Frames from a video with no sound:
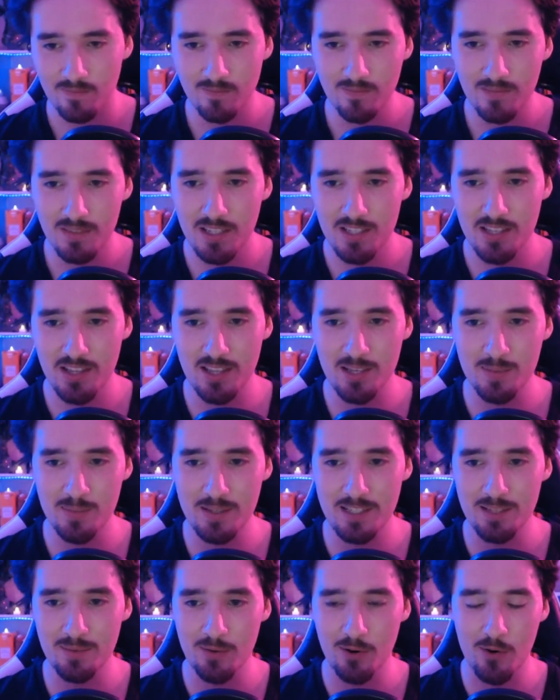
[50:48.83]
So there's been
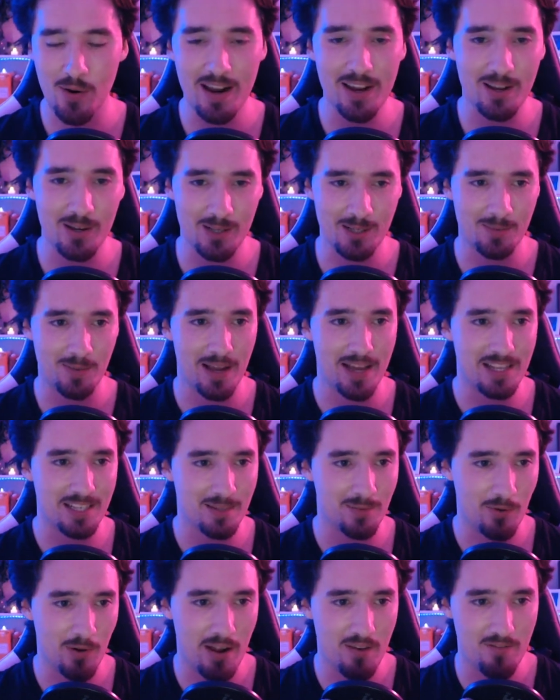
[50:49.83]
some great cosplay and
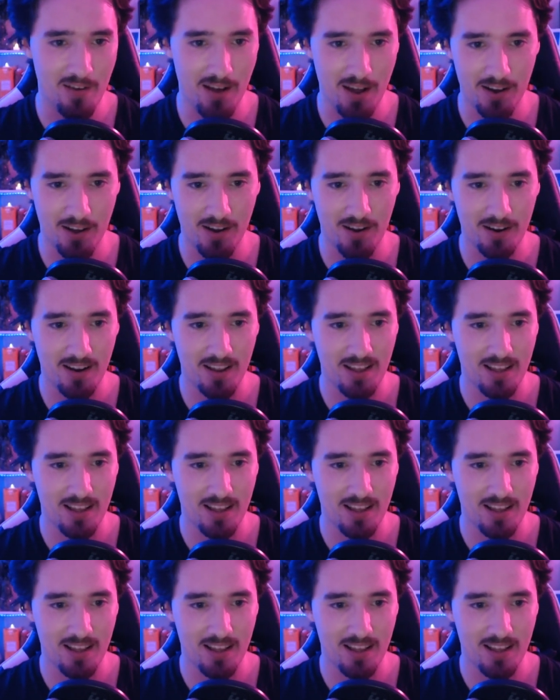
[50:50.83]
some great fan art.